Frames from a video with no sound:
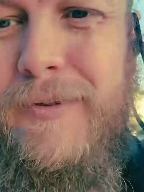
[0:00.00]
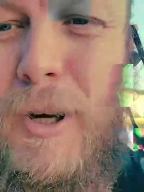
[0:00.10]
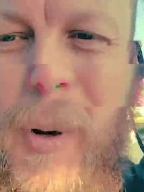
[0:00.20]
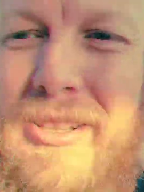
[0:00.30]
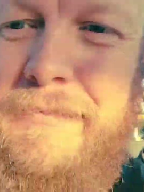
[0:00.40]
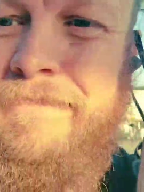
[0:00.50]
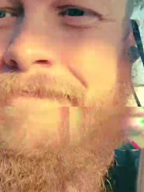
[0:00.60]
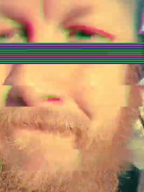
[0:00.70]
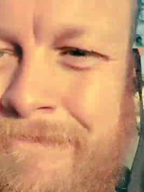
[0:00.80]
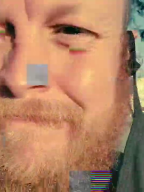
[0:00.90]
you're welcome.
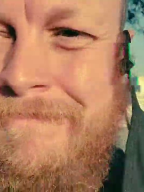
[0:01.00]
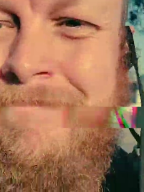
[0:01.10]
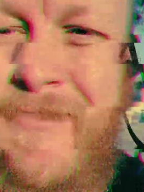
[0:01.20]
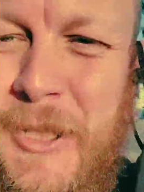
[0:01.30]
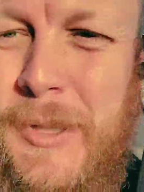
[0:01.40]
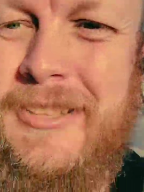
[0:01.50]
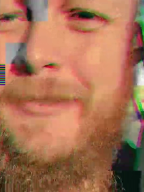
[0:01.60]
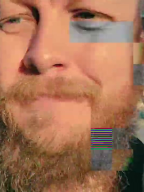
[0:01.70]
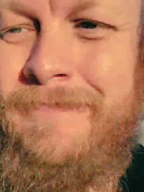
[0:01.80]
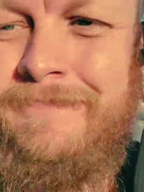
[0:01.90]
You're welcome.
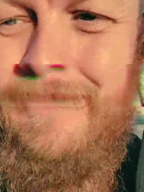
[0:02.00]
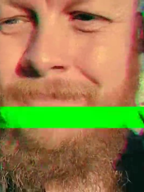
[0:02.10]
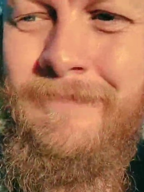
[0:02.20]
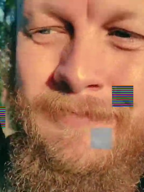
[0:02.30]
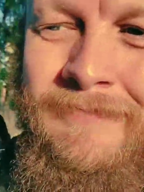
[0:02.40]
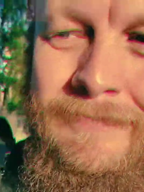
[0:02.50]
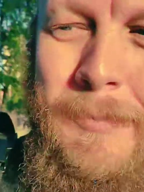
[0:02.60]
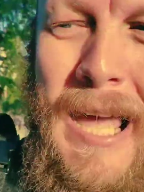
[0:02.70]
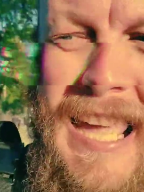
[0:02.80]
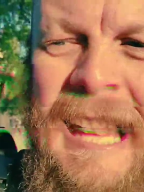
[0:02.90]

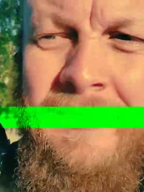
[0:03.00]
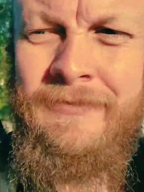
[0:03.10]
Bye.